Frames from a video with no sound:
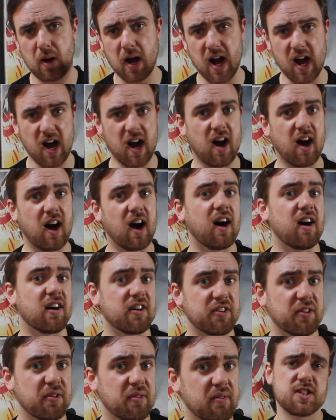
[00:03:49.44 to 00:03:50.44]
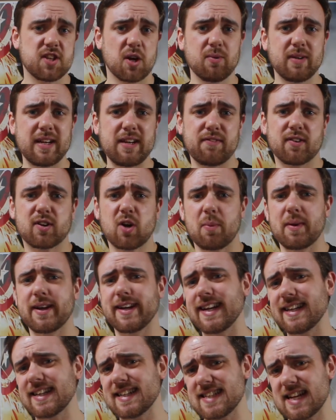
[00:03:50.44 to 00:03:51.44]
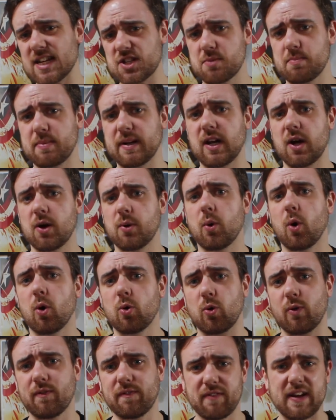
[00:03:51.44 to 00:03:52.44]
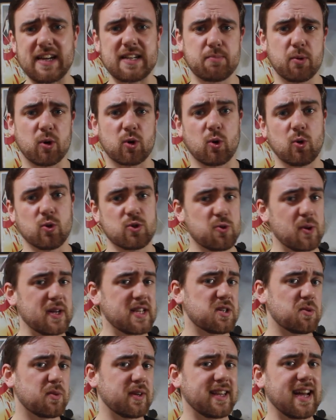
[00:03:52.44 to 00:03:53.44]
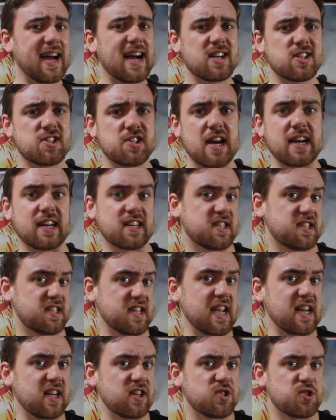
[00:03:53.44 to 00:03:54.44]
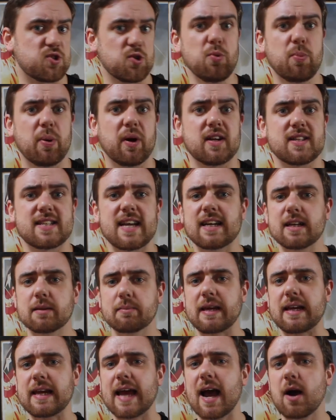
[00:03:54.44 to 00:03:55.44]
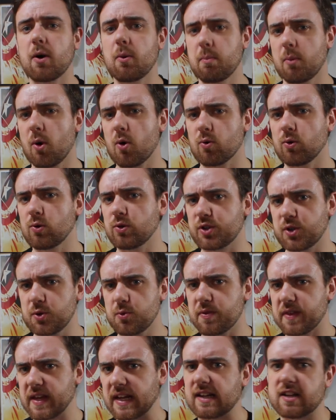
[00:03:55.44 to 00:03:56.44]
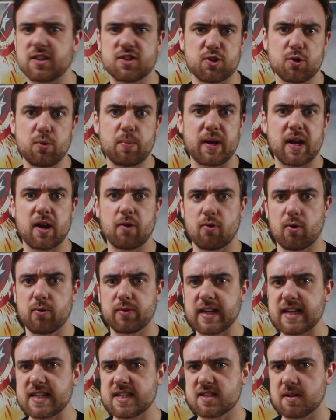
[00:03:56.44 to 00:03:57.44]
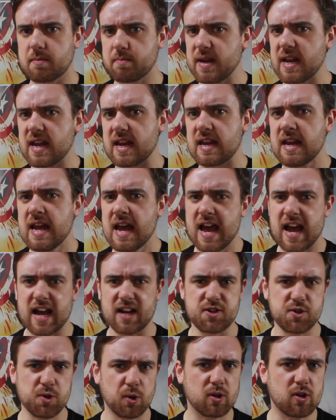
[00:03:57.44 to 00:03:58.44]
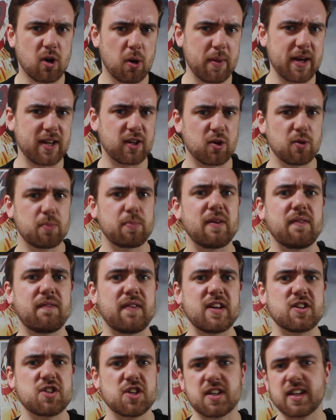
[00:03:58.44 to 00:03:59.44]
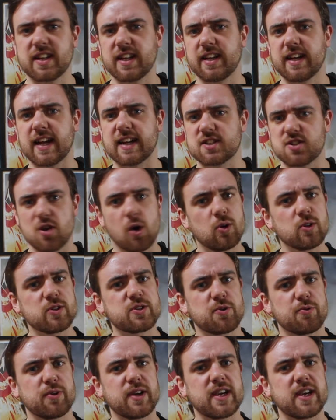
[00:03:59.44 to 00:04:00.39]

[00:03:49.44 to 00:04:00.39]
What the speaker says: Hard. So leave a comment in the section below or on Facebook or Twitter with the hashtag #StaySuper telling me how moral you think a superhero needs to be, and your comment could be featured in the next Alter